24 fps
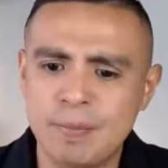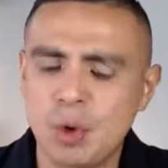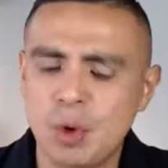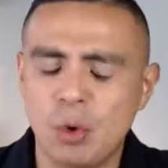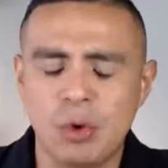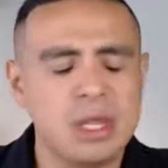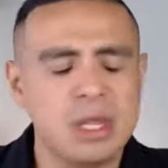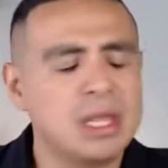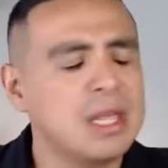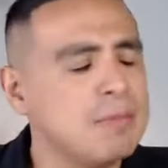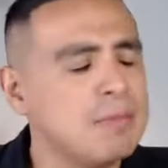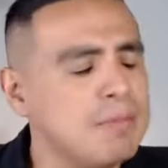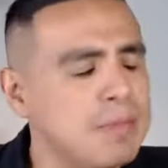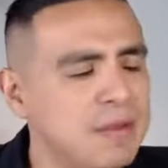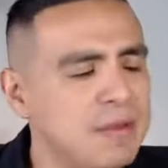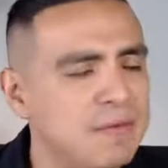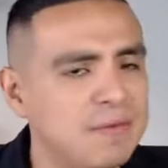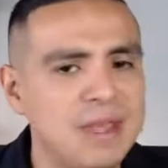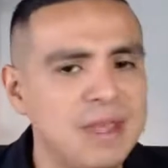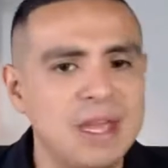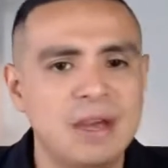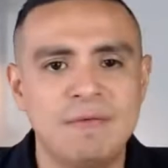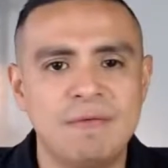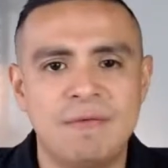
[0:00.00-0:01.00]
or it can be
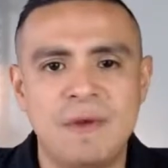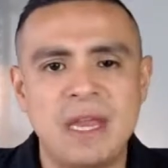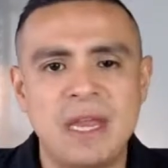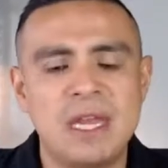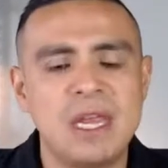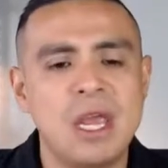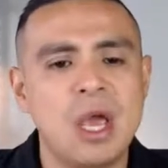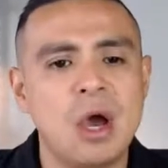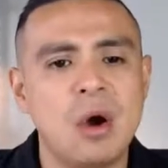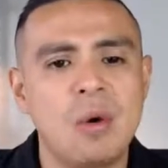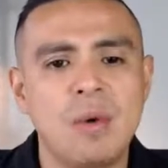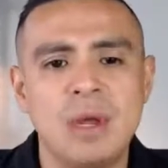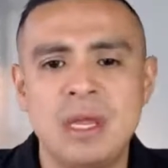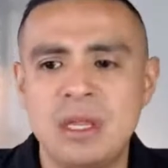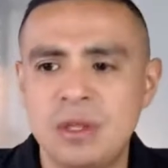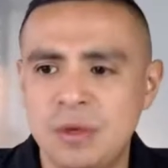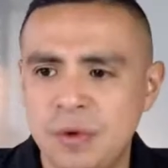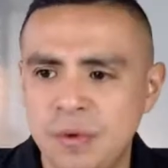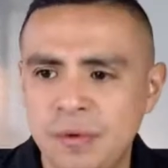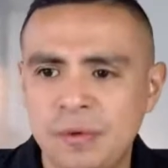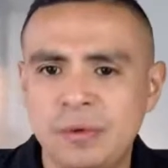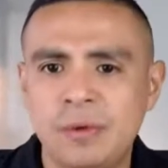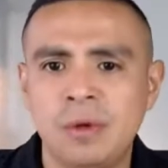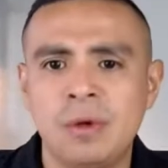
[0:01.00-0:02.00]
via video in
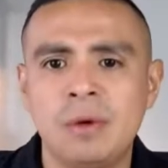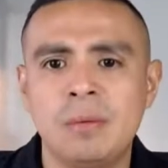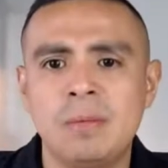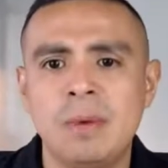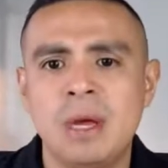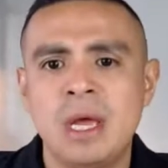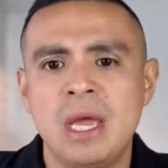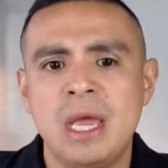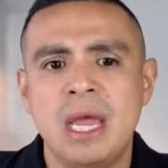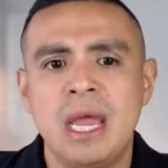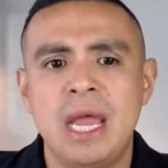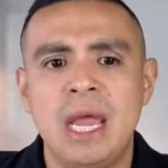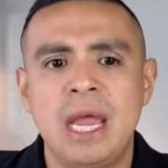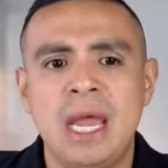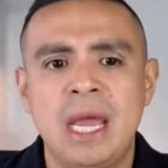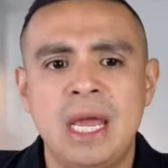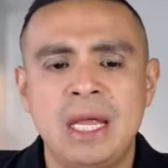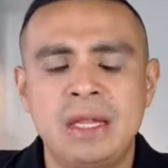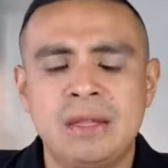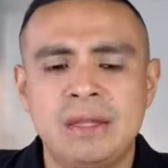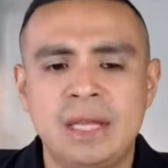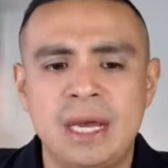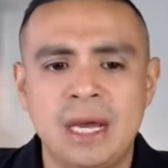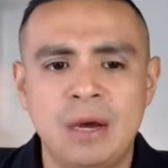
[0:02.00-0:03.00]
YouTube.
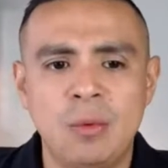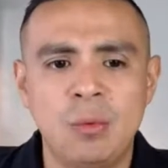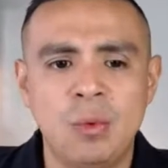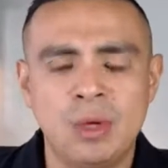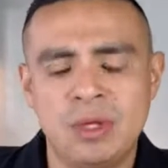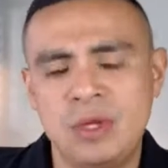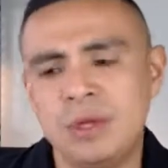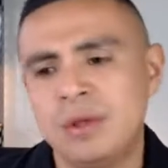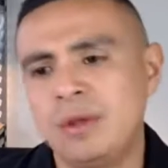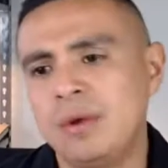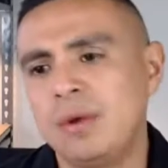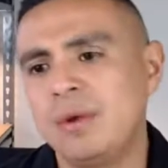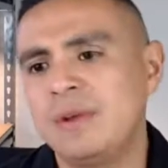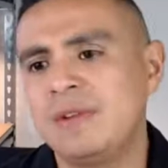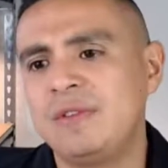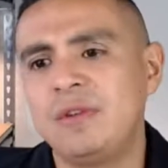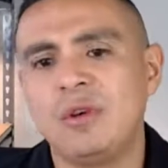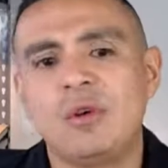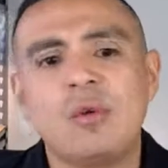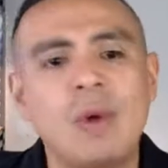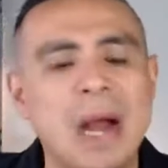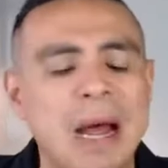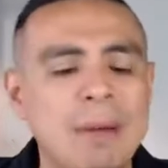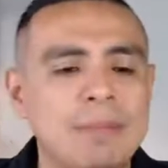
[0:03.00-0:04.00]
And what you do is
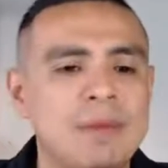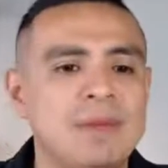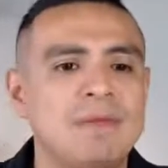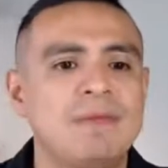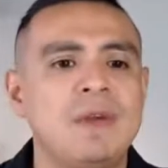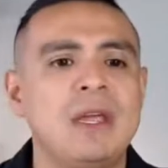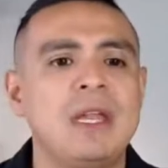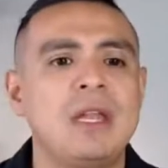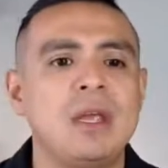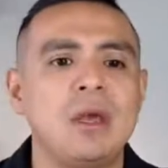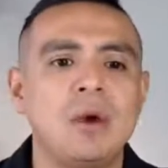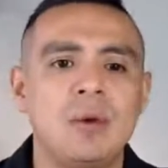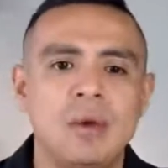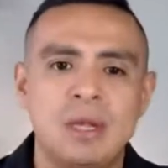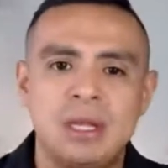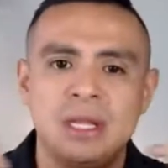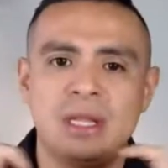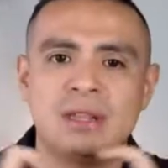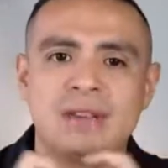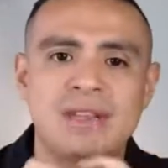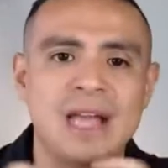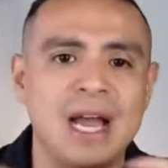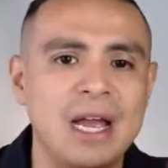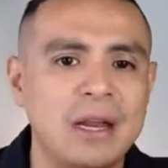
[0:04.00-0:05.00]
you grab the video, and
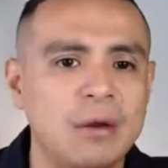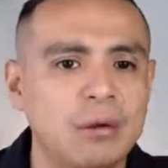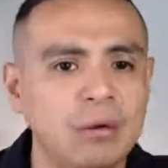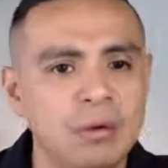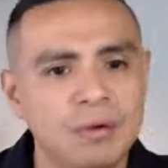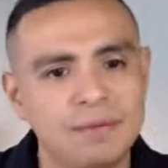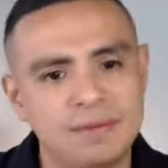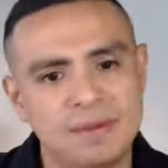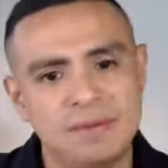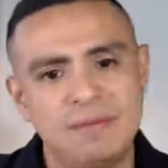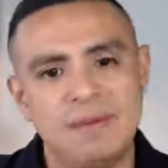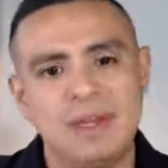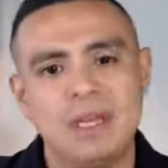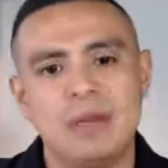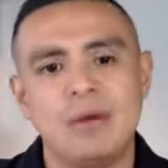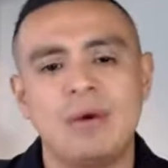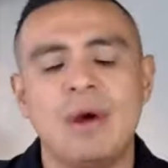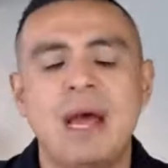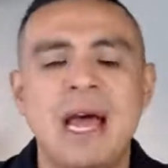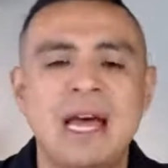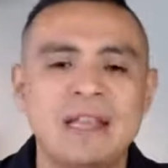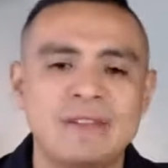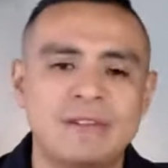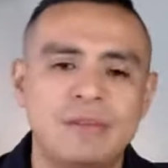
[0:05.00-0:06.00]
the title of the video
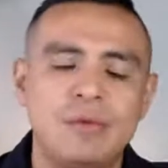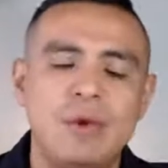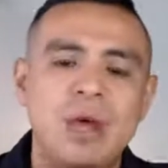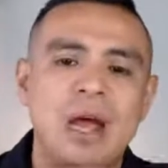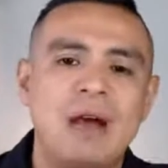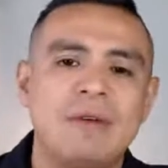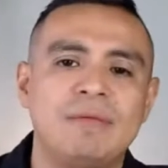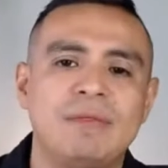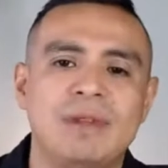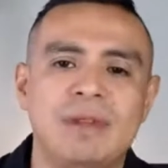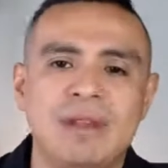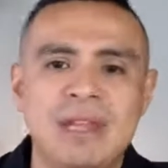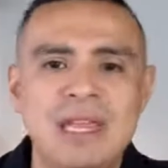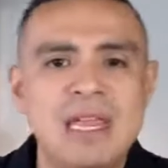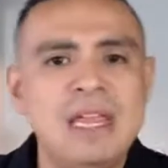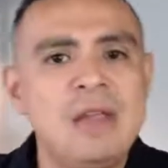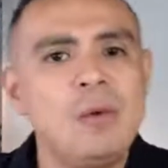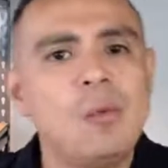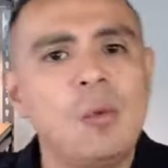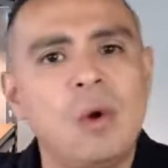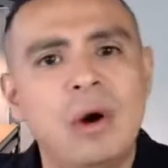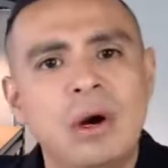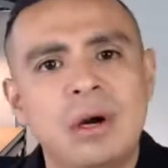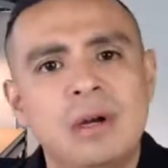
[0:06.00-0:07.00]
has to have the
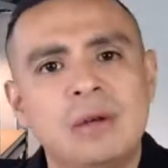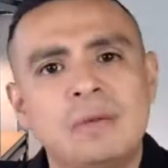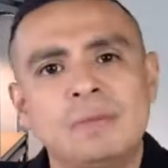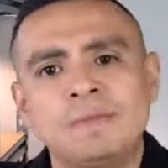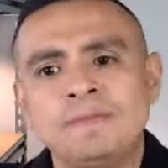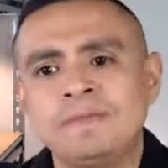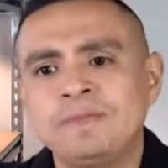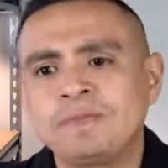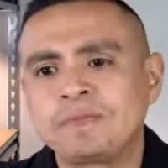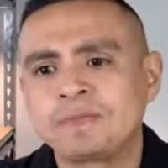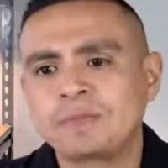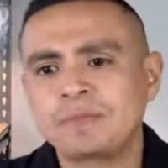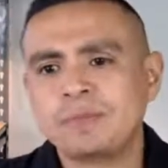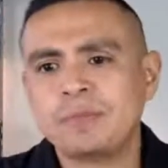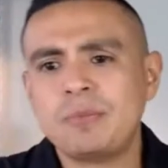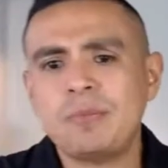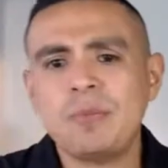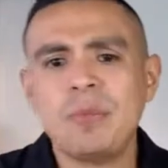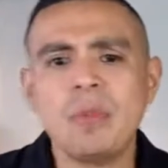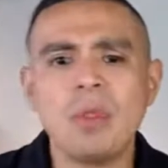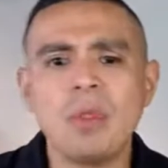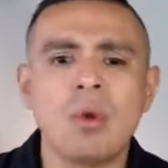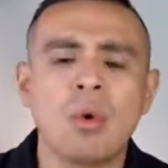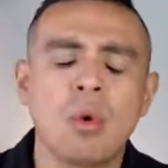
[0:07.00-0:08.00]
keyword
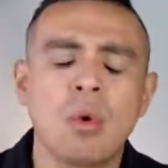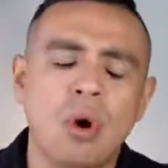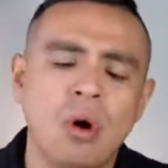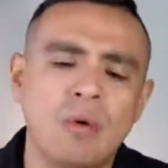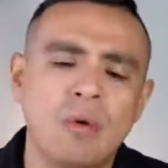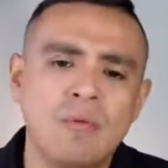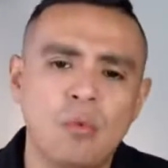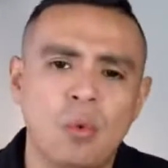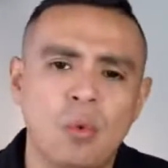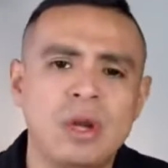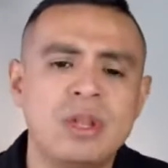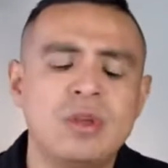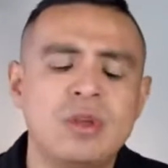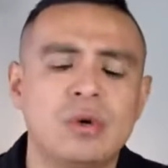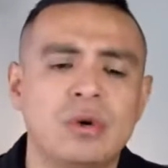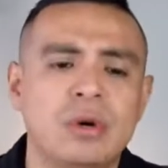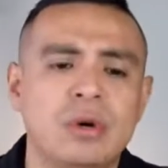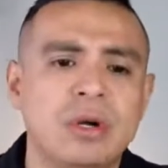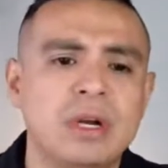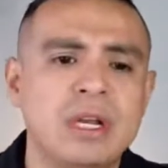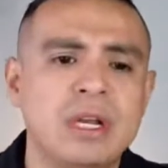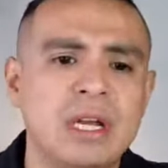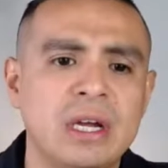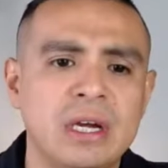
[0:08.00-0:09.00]
of what
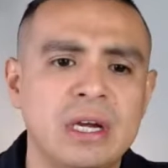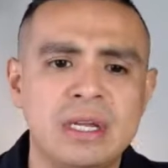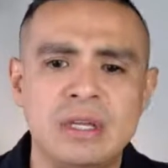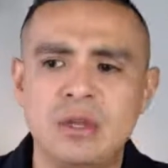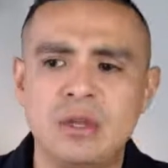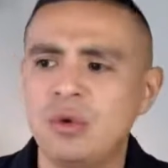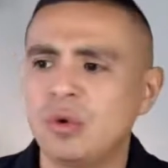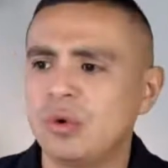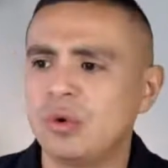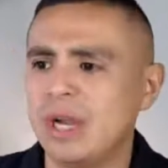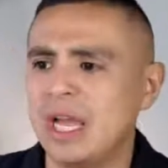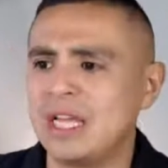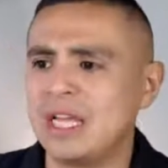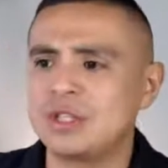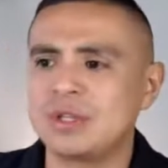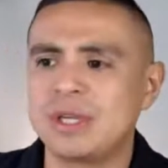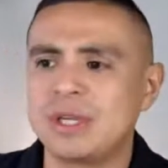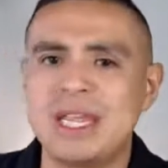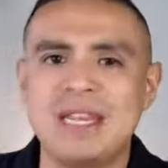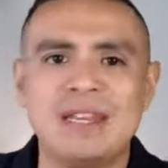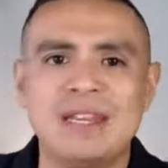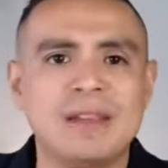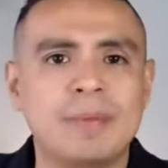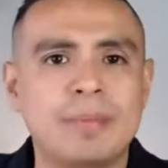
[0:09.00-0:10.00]
you're
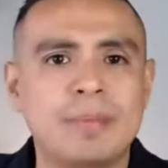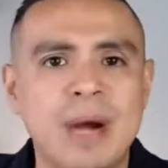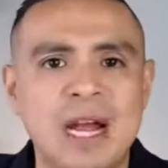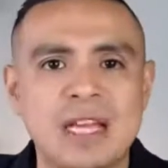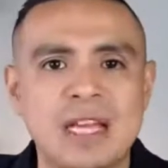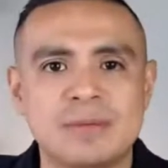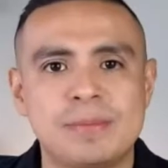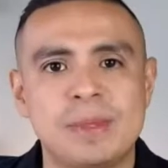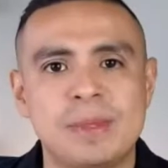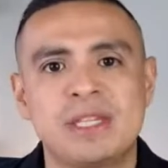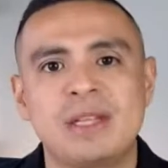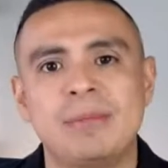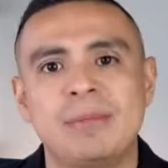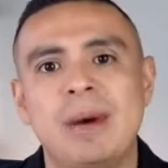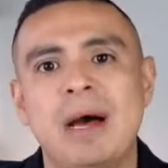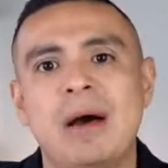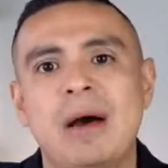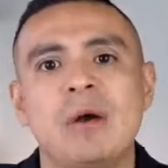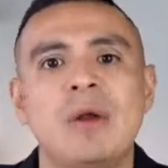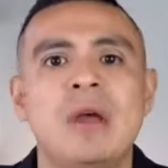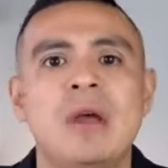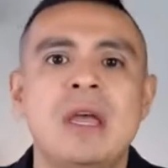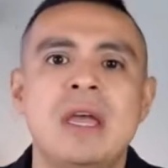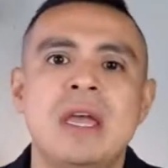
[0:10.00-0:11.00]
educating the prospect
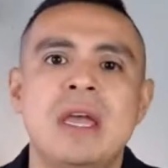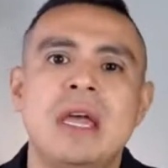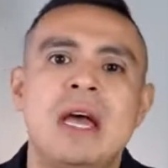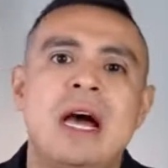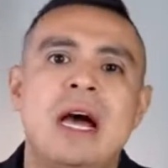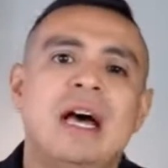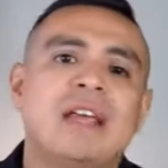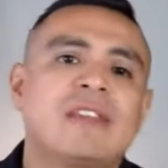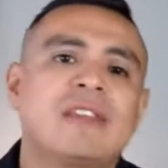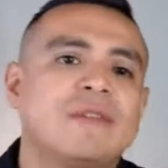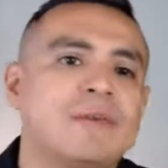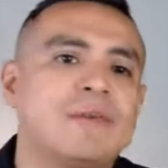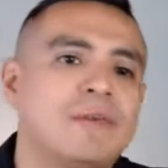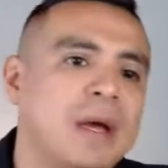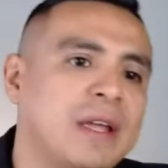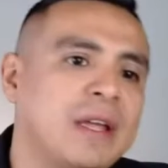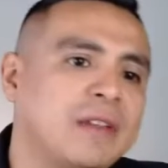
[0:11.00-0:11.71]
about, as